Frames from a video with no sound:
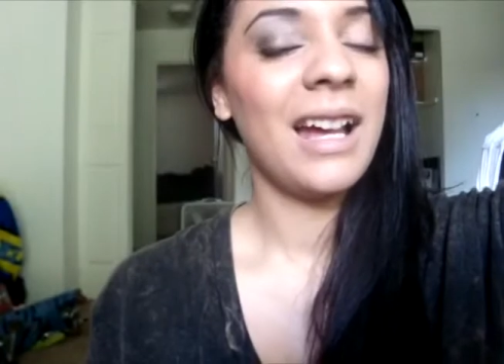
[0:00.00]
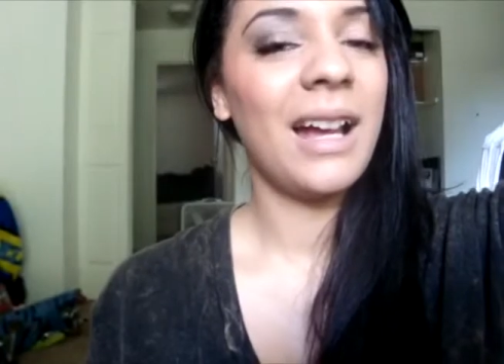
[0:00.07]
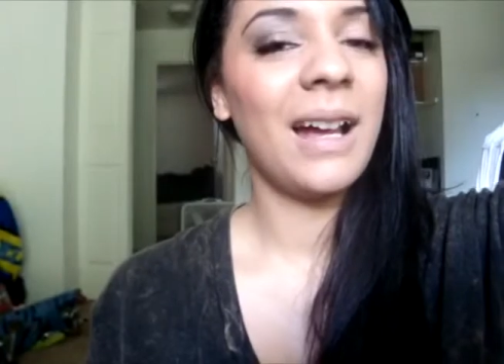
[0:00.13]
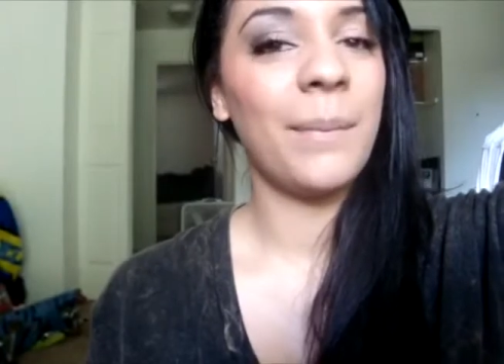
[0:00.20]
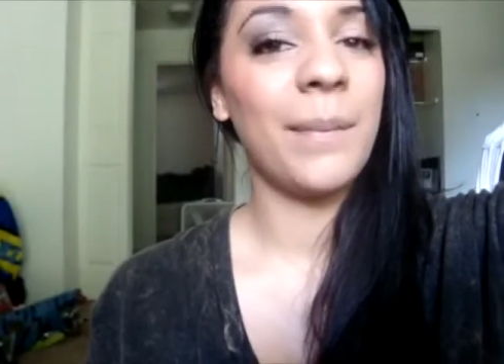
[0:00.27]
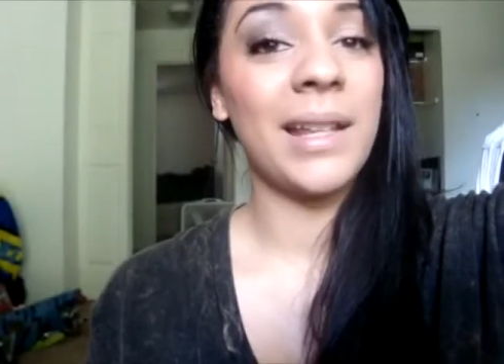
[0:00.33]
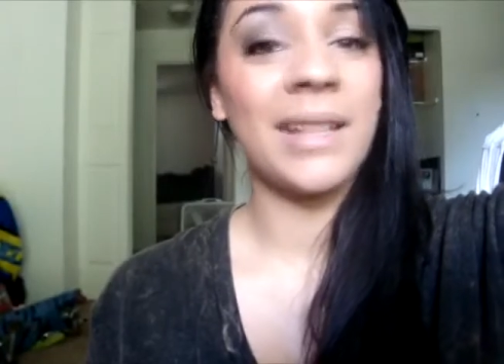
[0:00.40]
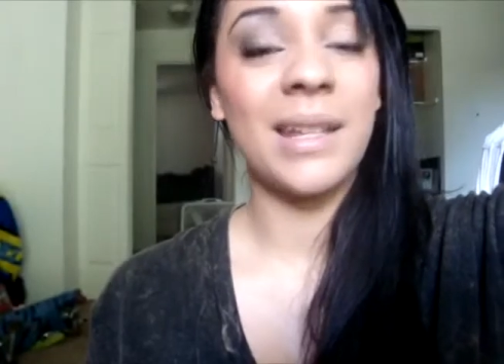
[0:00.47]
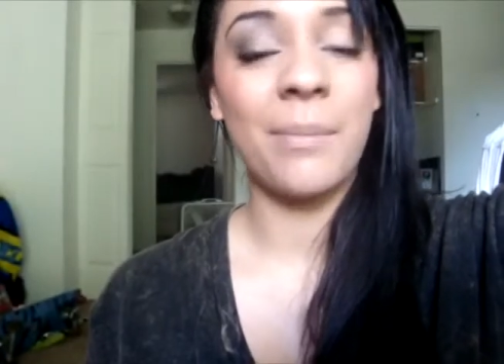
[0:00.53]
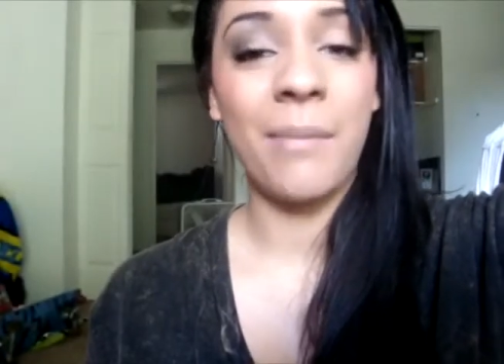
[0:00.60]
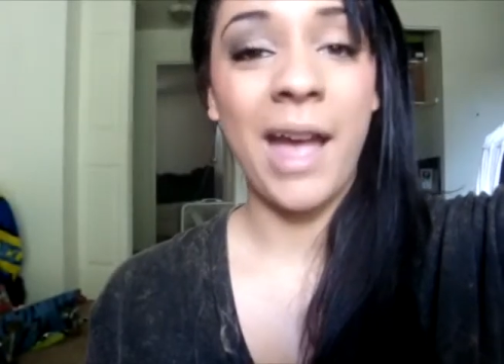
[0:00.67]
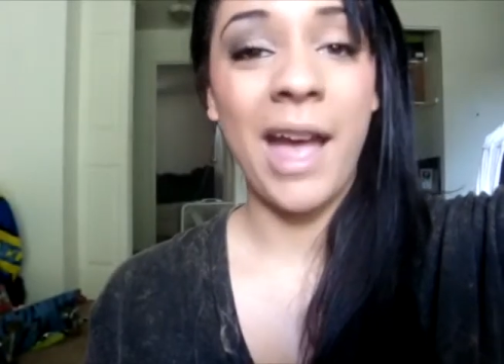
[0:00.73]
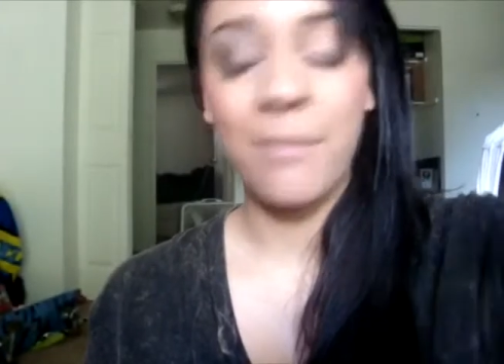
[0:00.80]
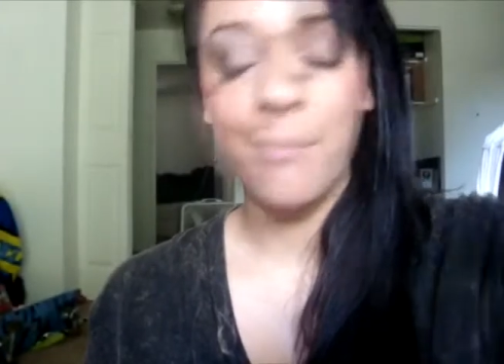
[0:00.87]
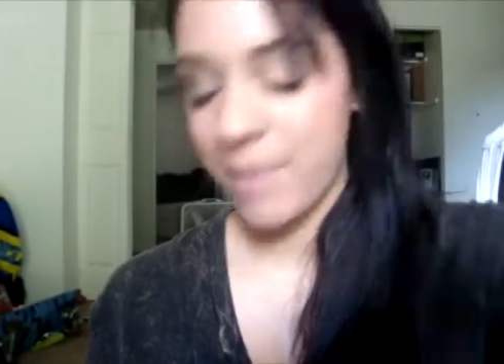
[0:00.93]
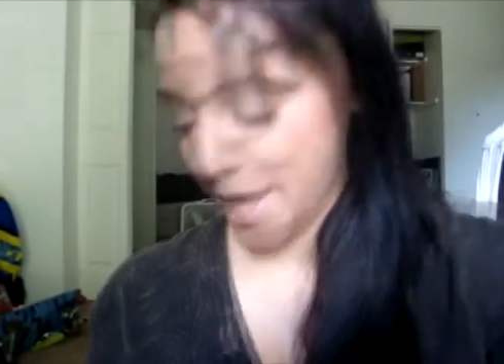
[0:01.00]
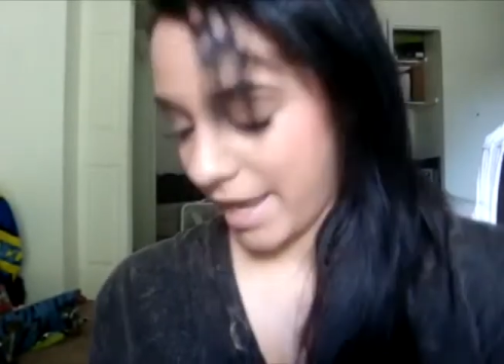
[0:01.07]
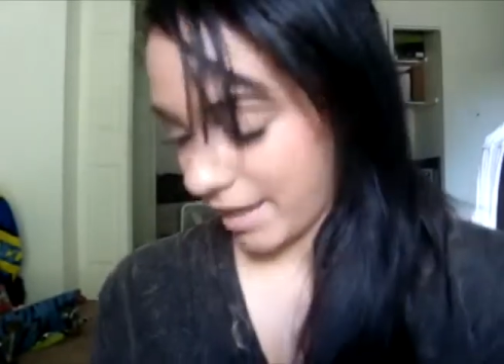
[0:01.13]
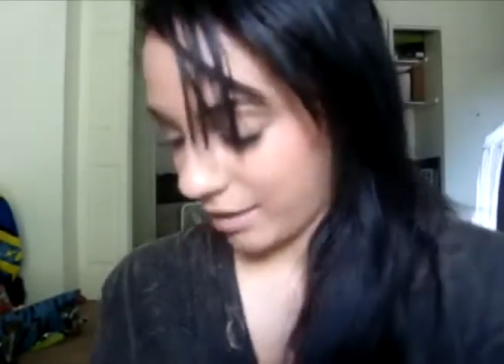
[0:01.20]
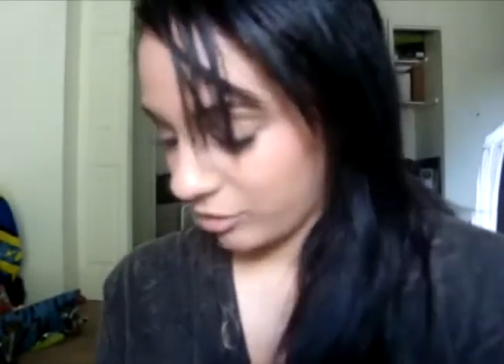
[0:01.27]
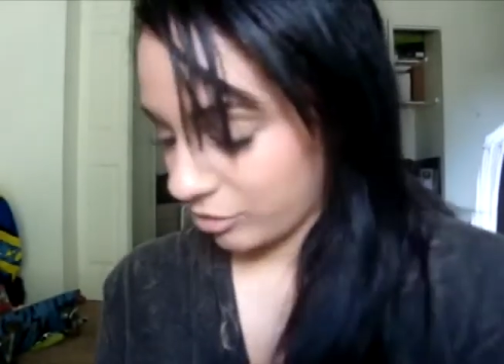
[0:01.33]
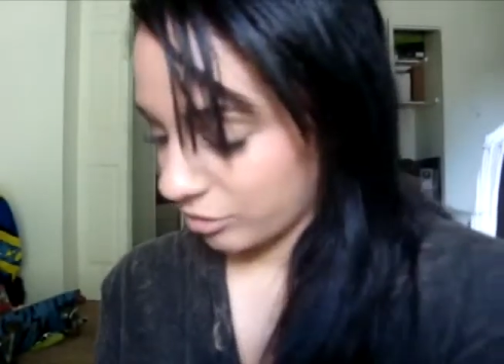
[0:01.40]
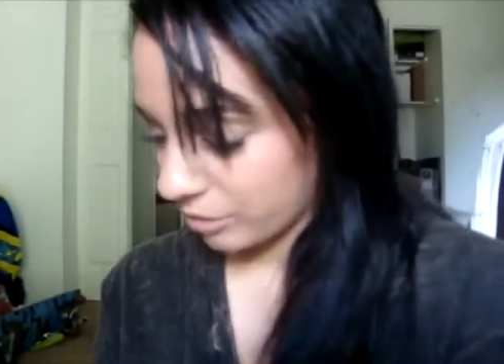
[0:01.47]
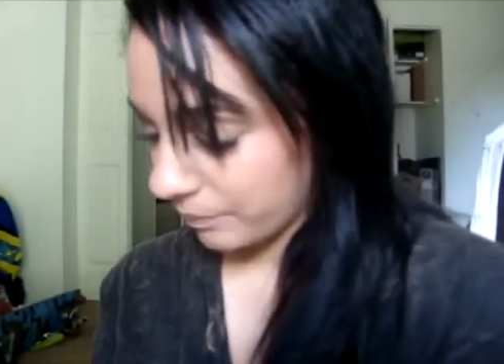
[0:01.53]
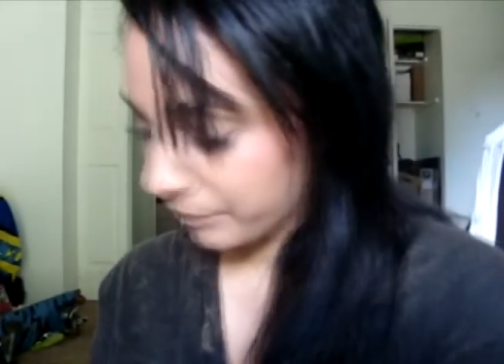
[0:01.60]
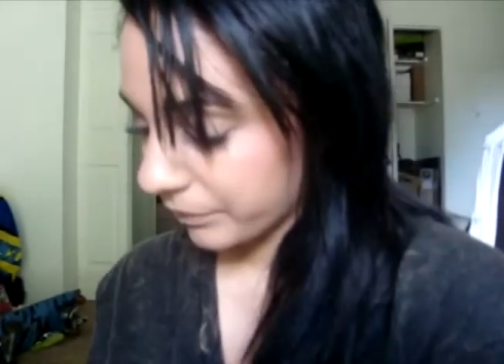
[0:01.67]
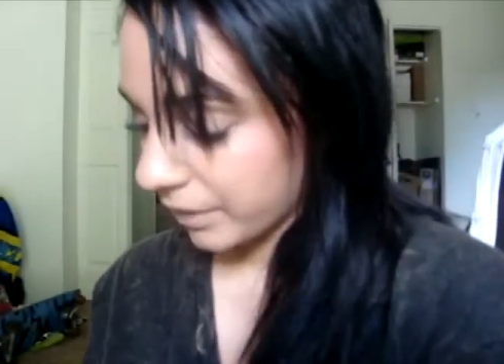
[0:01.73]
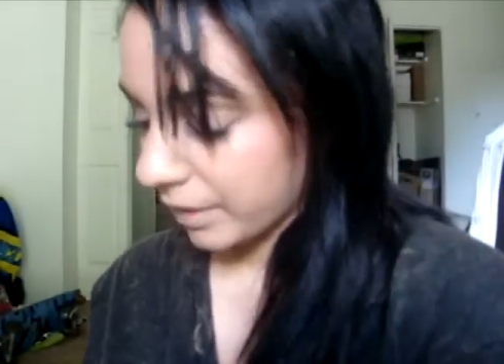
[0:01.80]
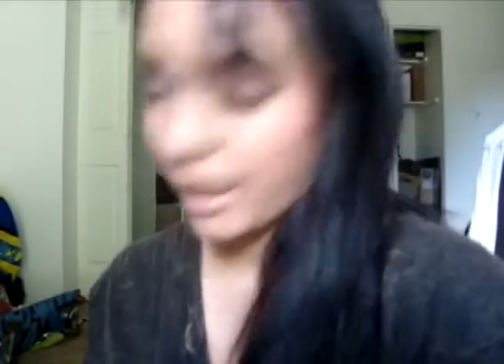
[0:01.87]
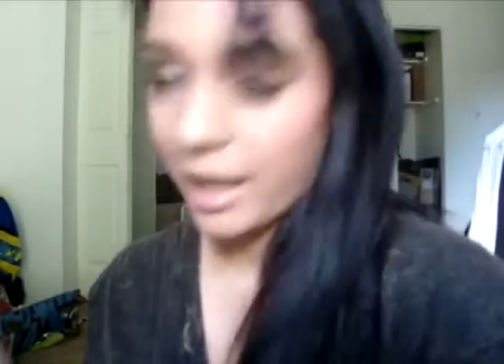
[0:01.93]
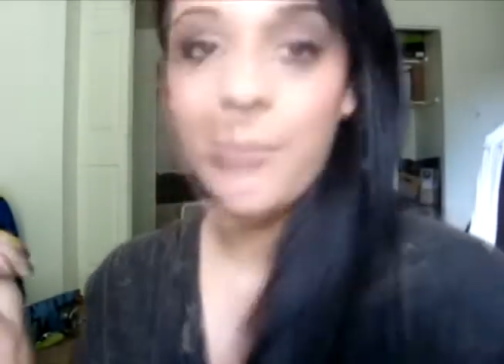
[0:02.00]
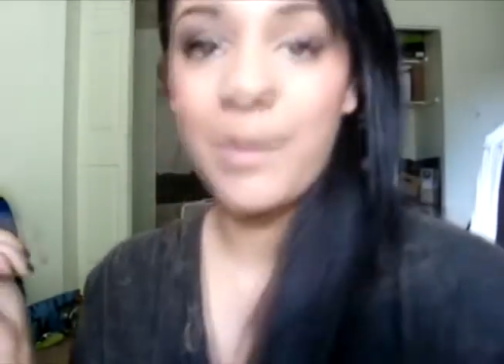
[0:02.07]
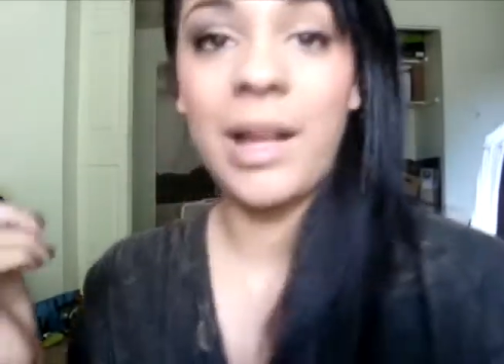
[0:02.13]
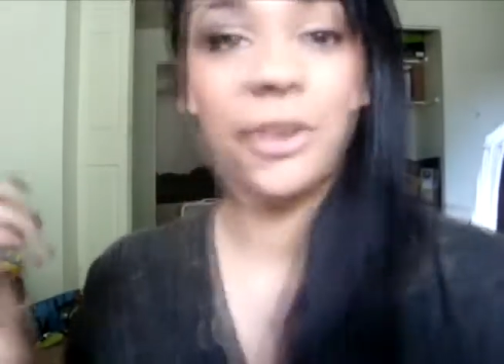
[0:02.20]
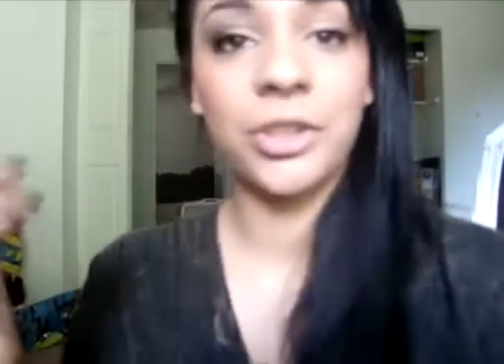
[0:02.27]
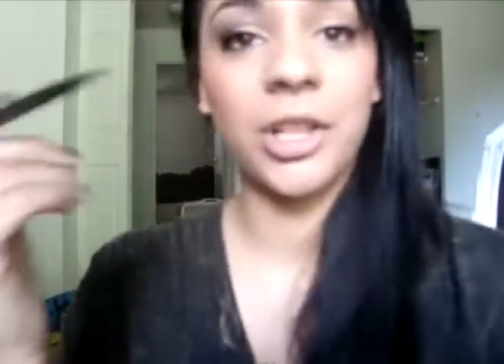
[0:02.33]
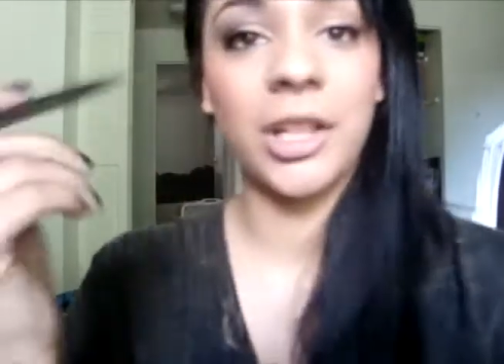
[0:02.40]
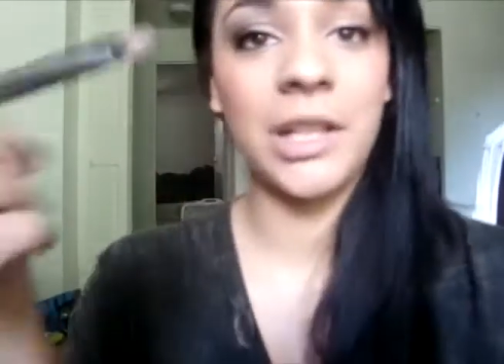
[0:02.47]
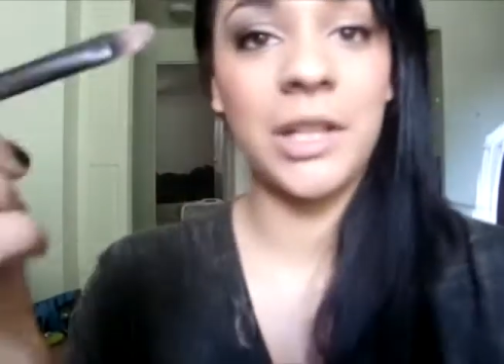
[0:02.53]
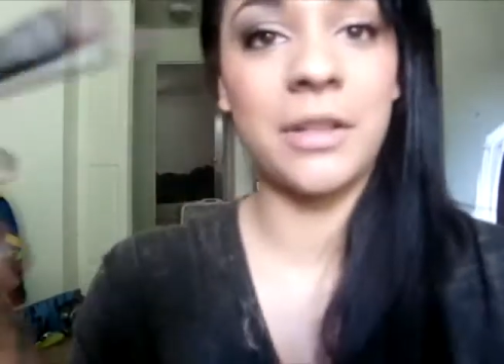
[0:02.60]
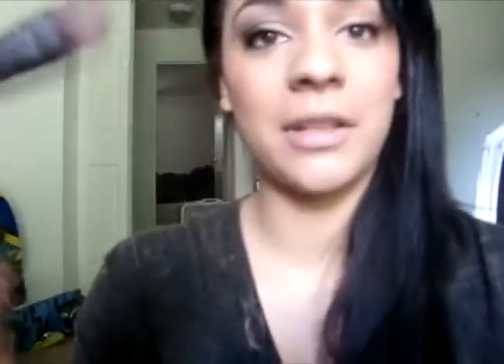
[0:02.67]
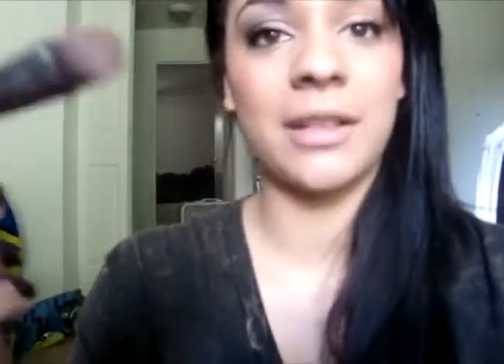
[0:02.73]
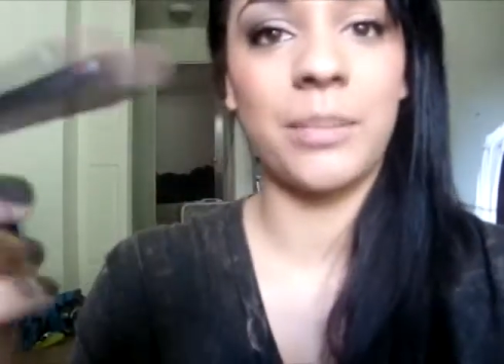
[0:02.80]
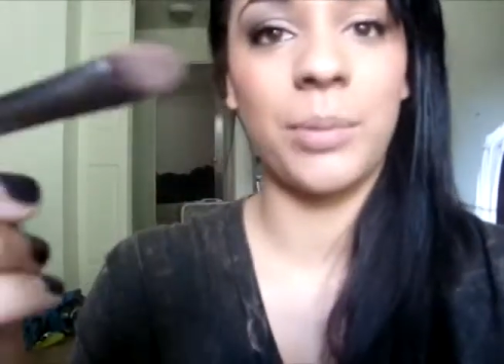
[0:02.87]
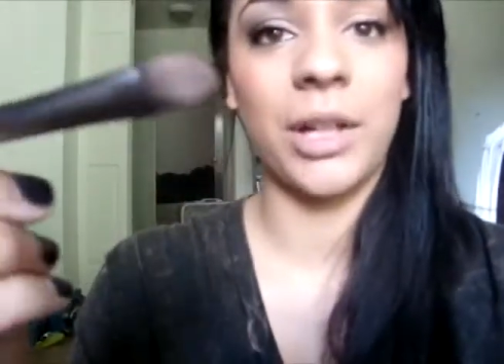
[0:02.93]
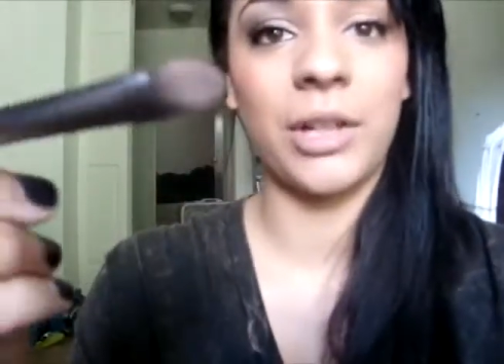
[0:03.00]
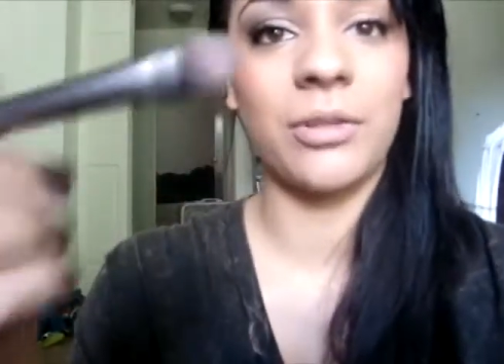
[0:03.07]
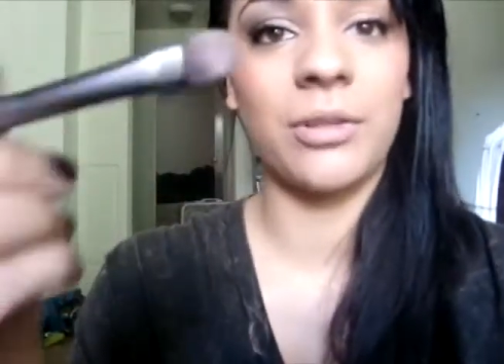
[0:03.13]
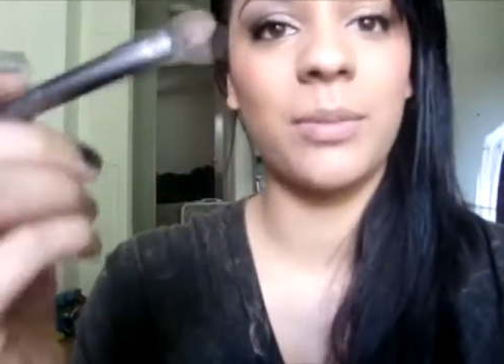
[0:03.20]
It's a matte beige, and I'm actually going to use this brush.